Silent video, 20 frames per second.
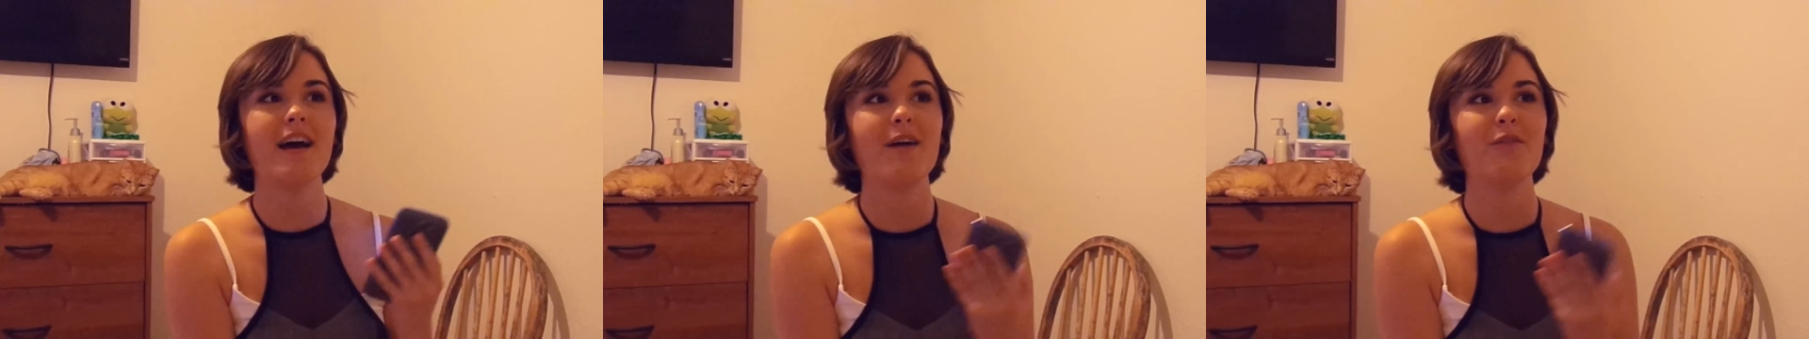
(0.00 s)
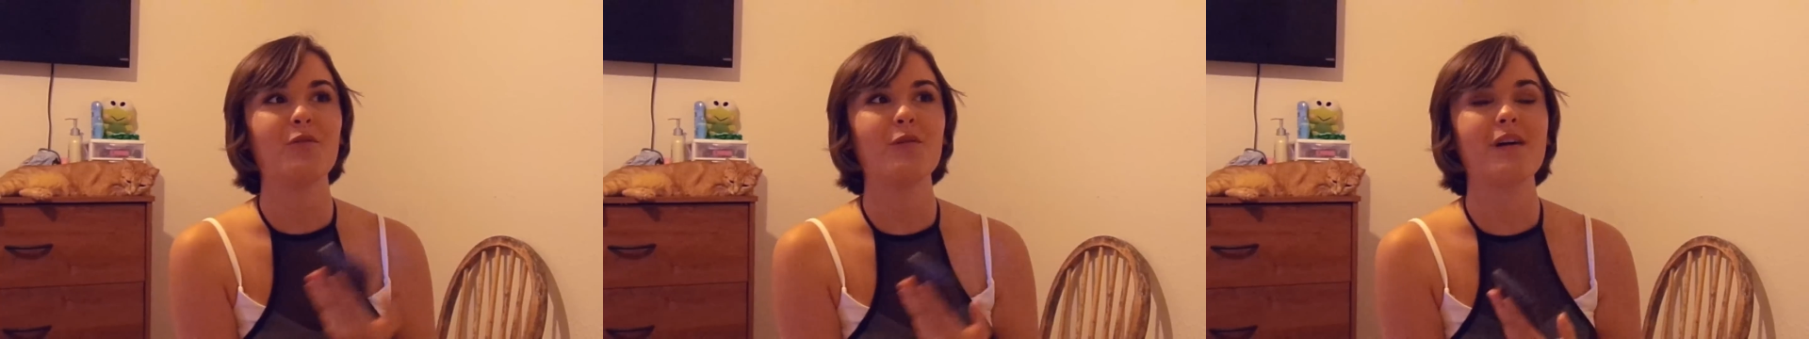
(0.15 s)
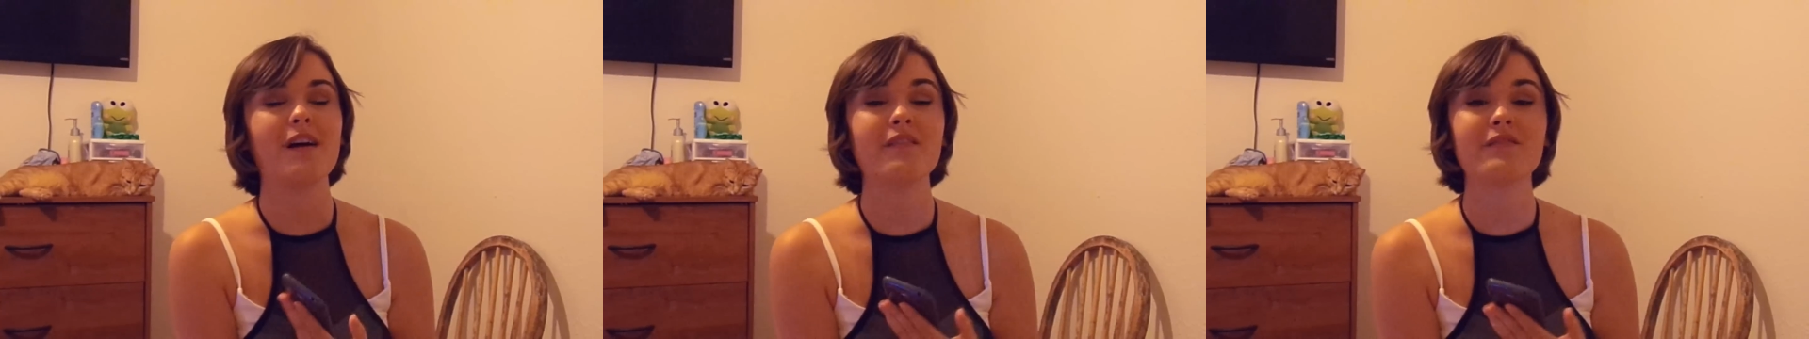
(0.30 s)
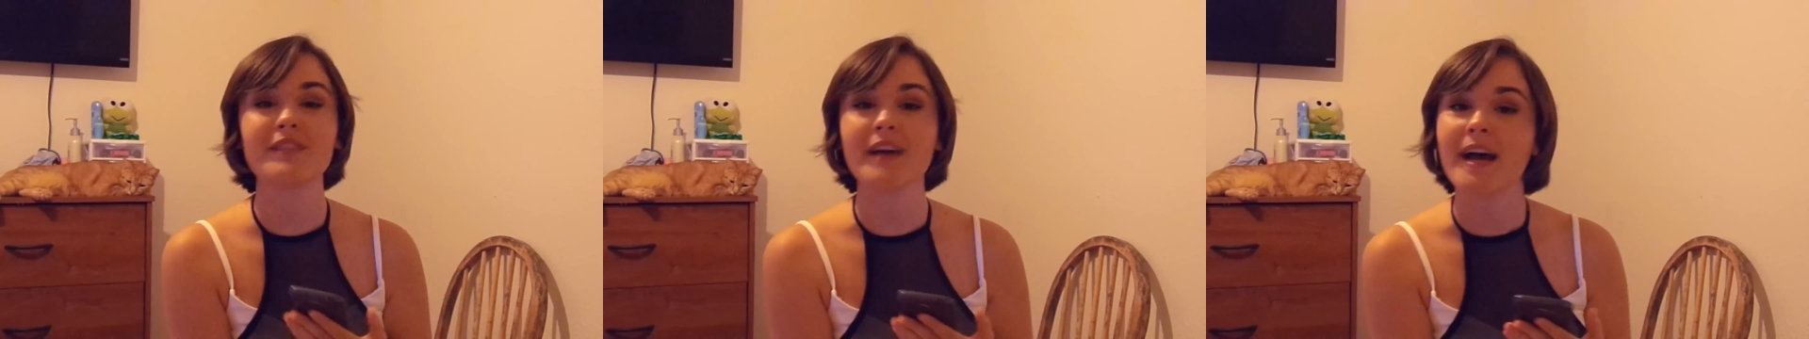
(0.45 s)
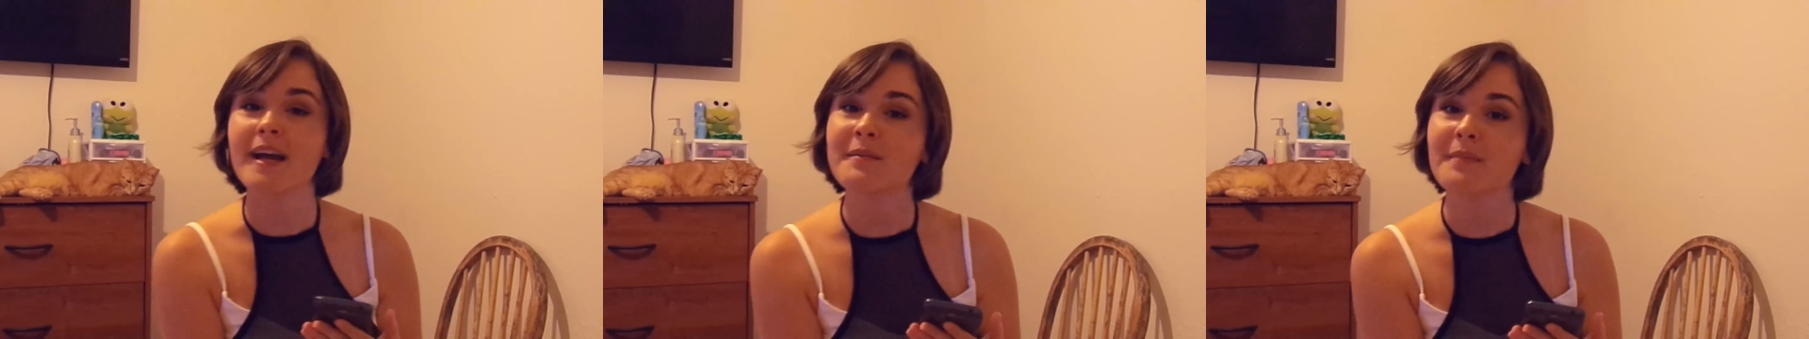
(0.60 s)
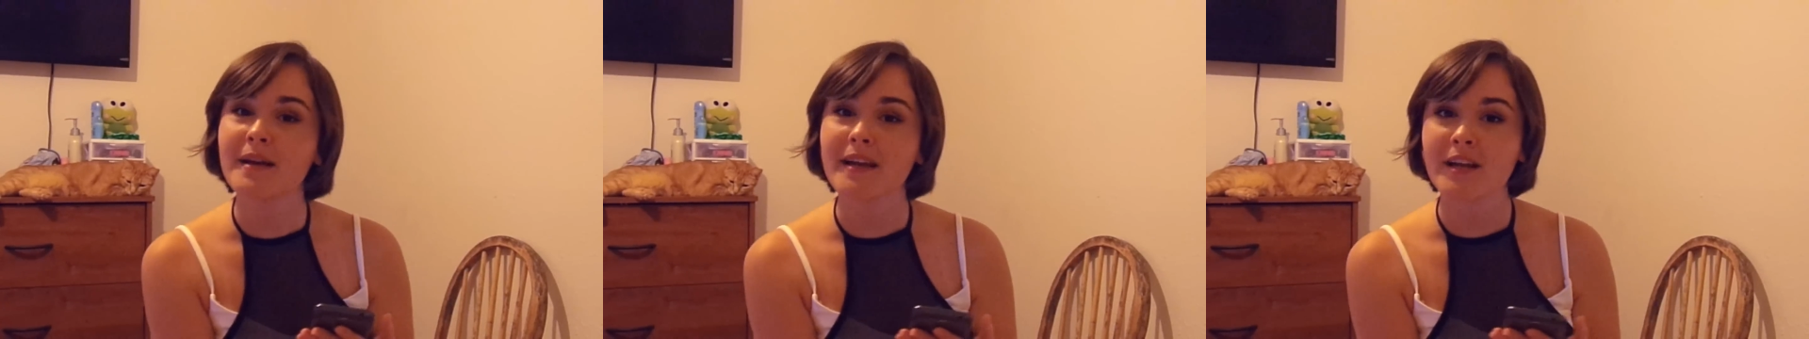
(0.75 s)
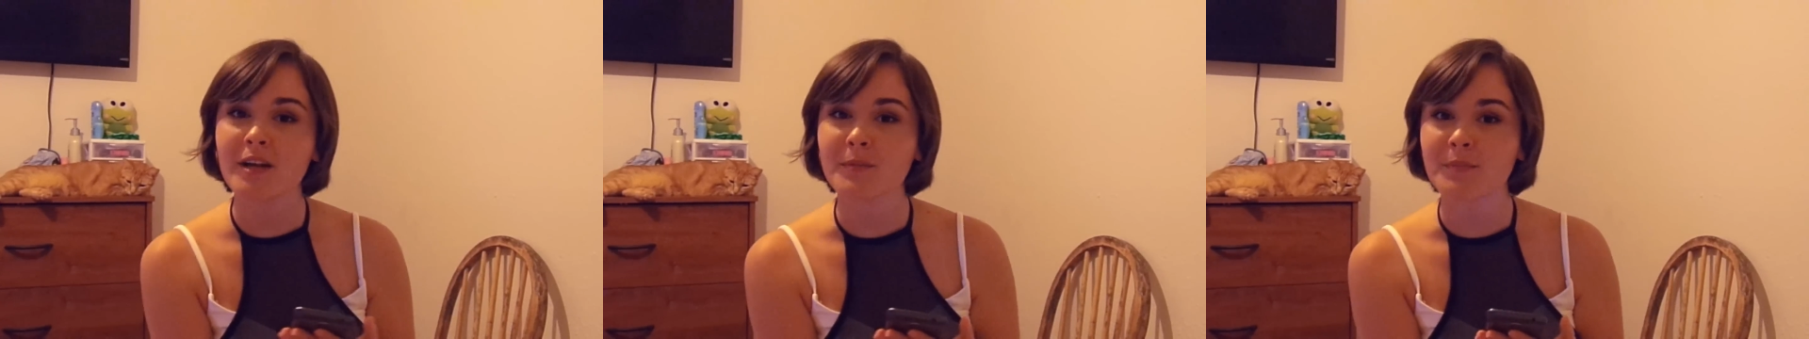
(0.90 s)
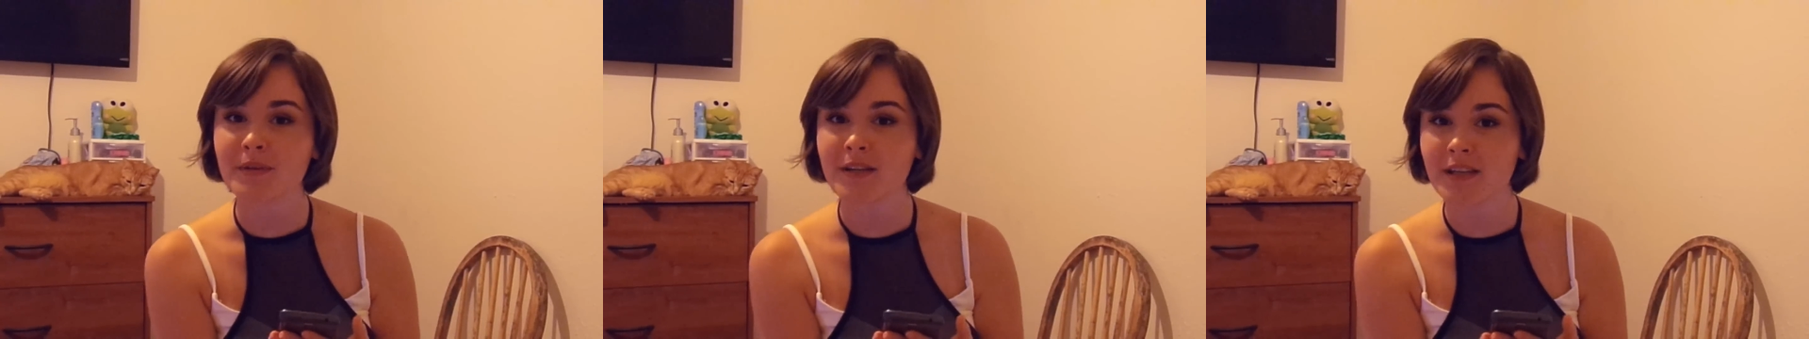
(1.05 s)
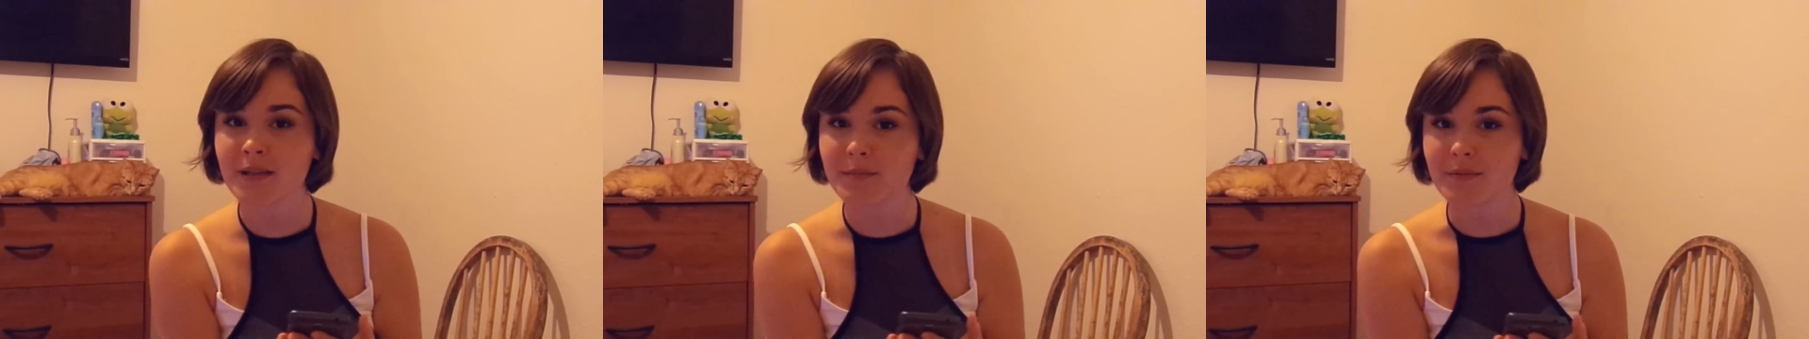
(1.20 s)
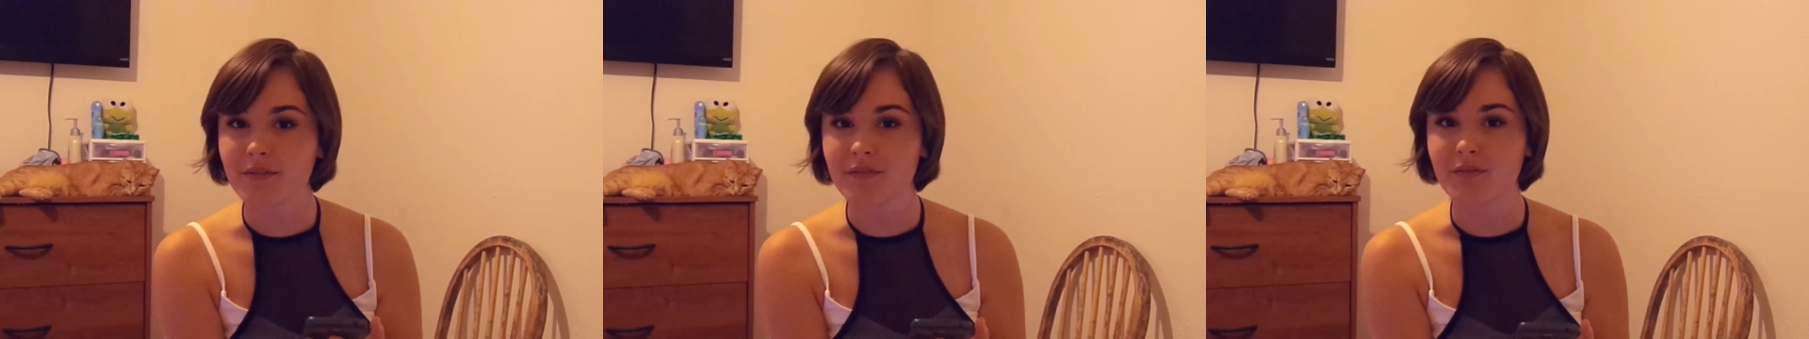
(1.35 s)
Well, I've dyed my hair
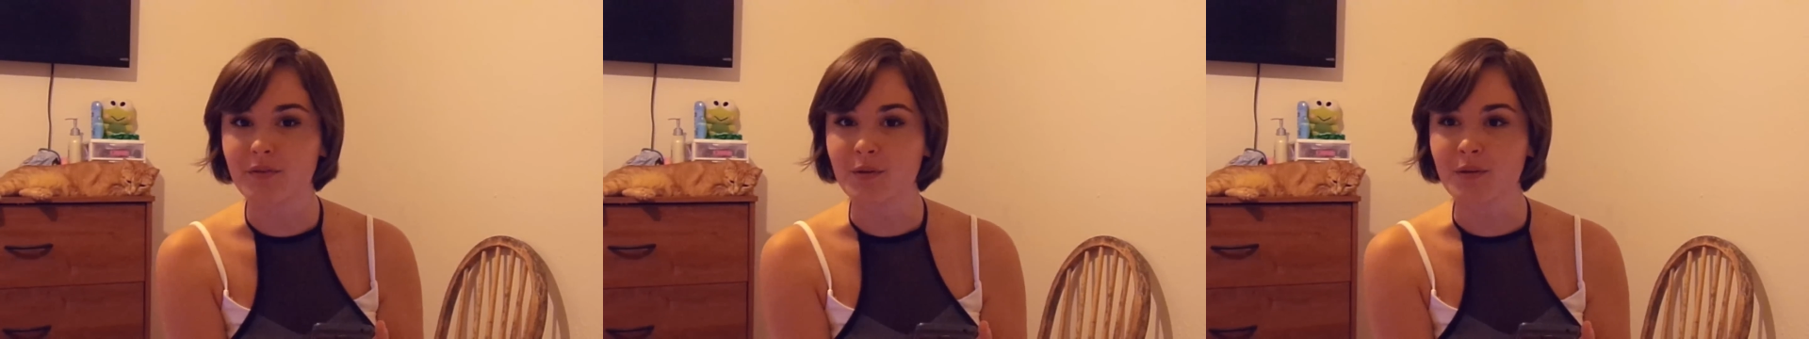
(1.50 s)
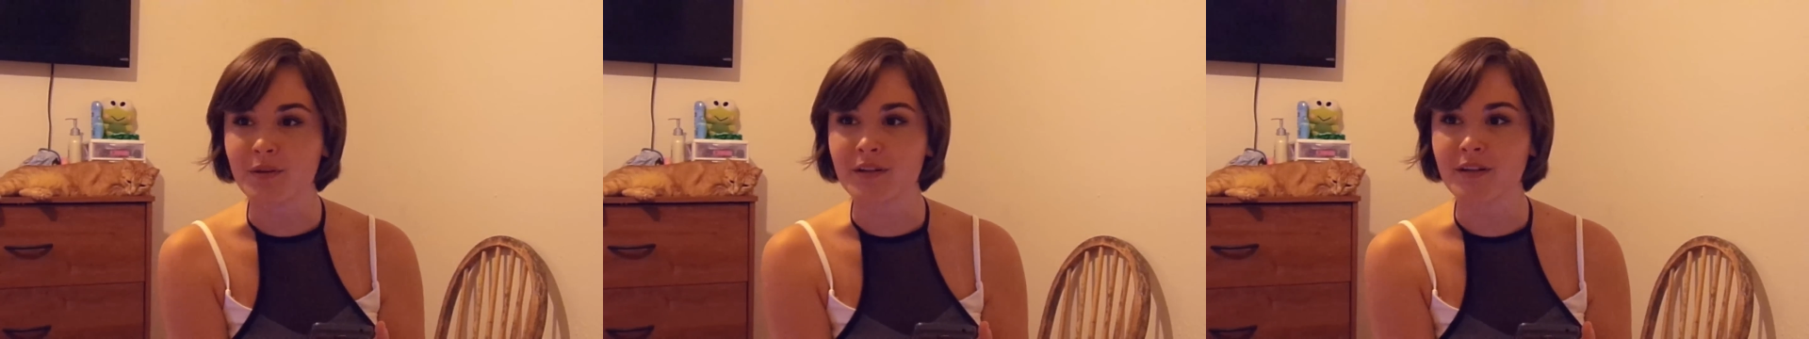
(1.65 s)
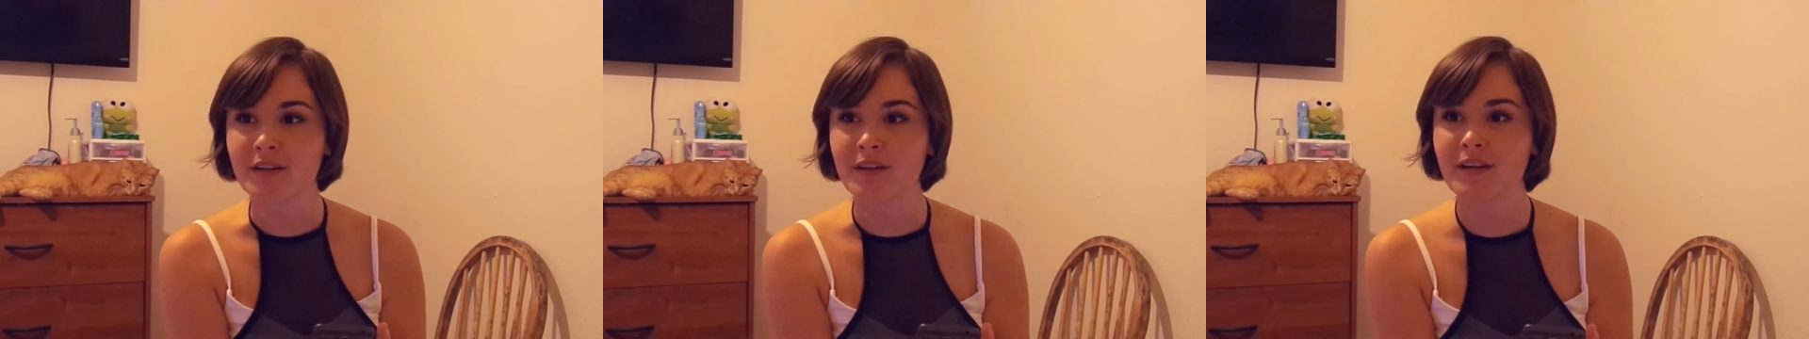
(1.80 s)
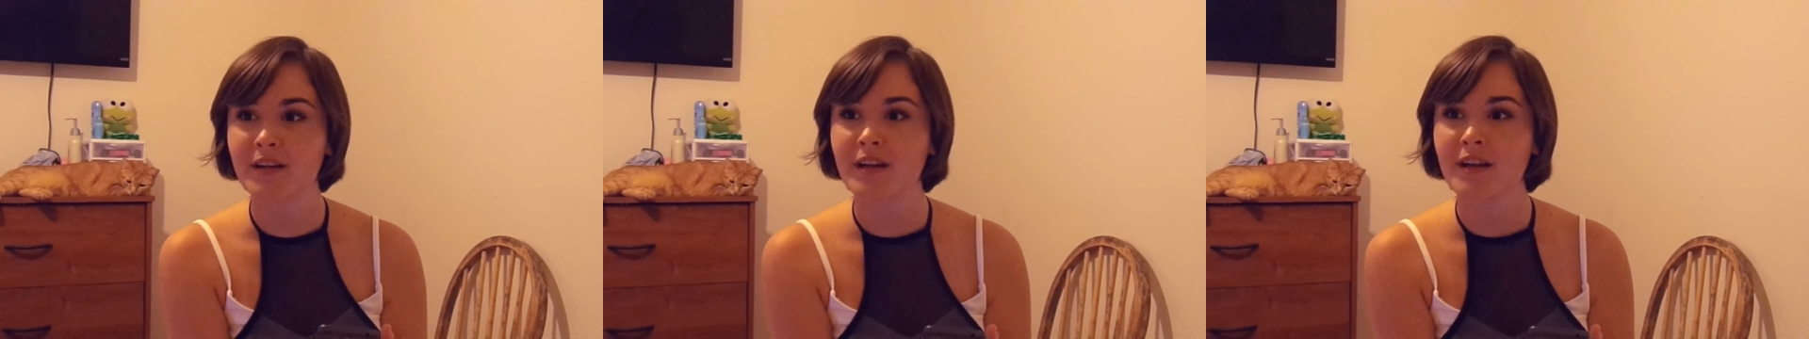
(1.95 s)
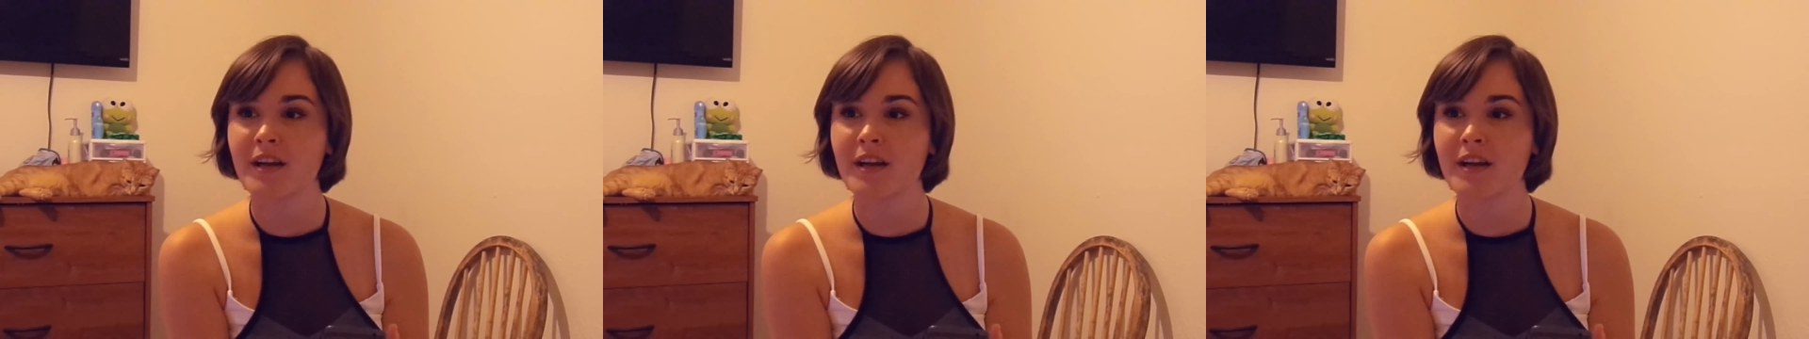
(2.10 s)
pink before,